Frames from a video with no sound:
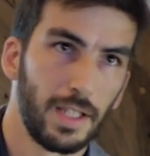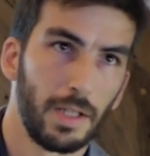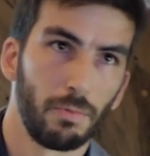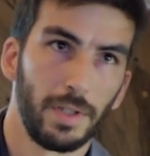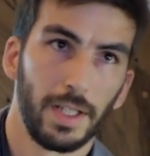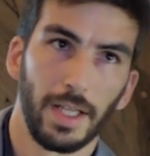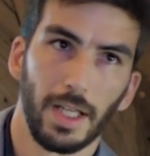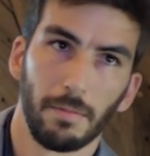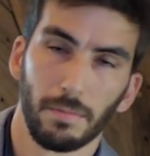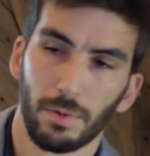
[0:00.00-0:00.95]
and we
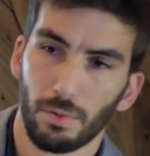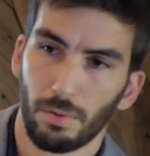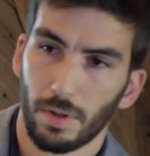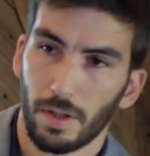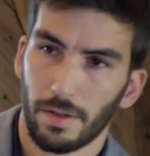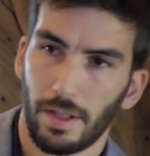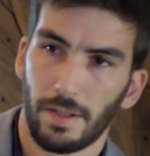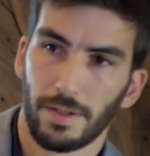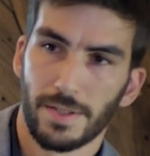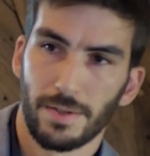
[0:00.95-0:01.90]
aim to
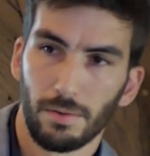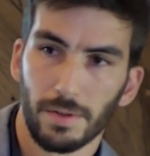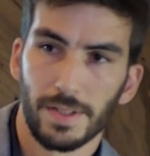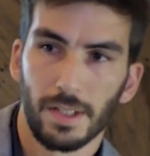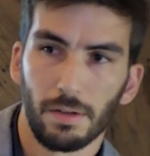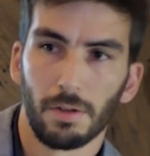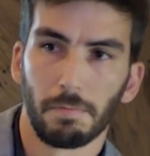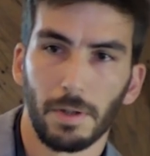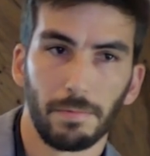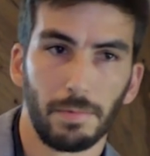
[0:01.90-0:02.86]
install single
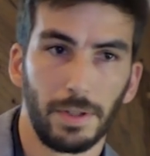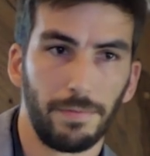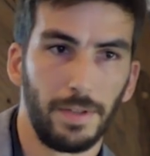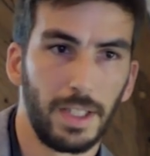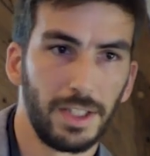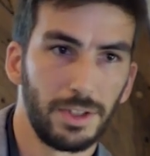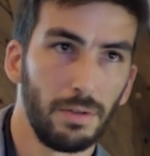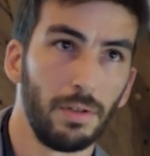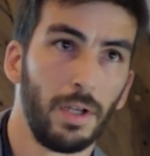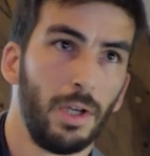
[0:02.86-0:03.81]
point
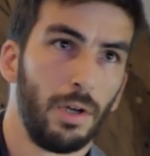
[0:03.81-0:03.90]
modification